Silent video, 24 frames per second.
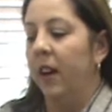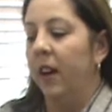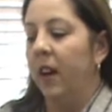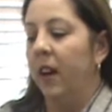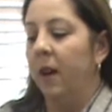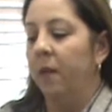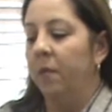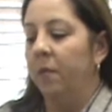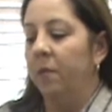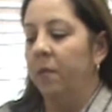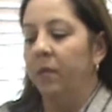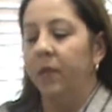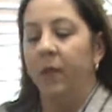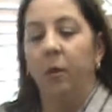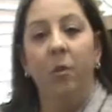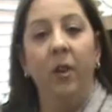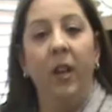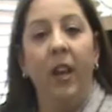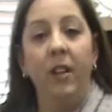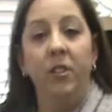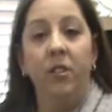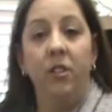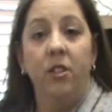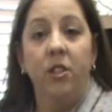The
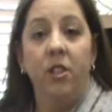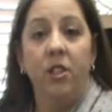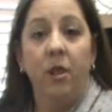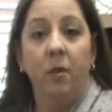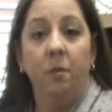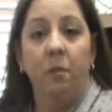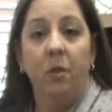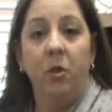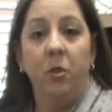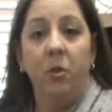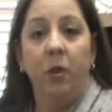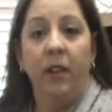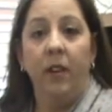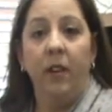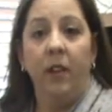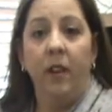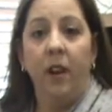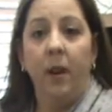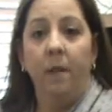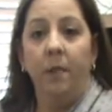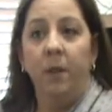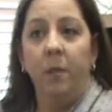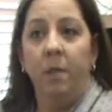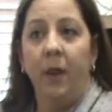relationship between the
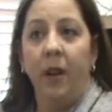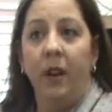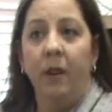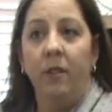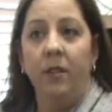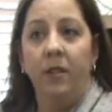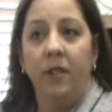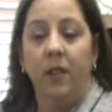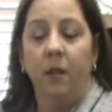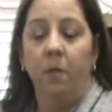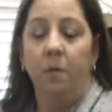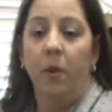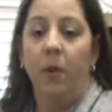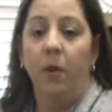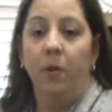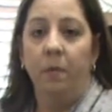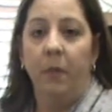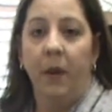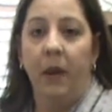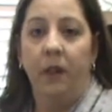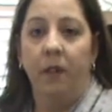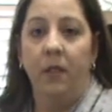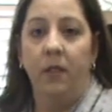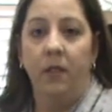adoptive parents and the
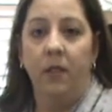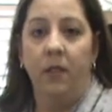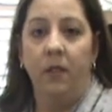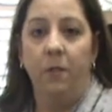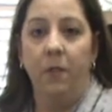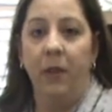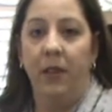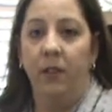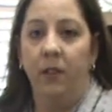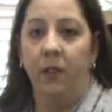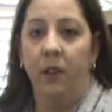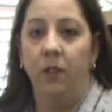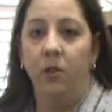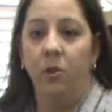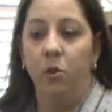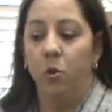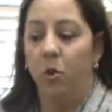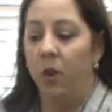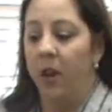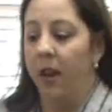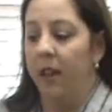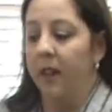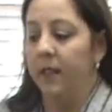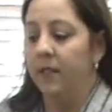birth parents is built on
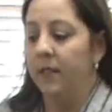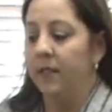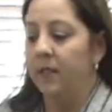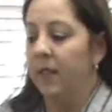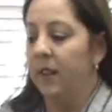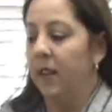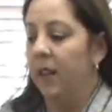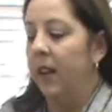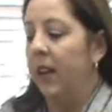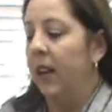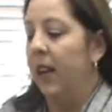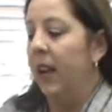trust,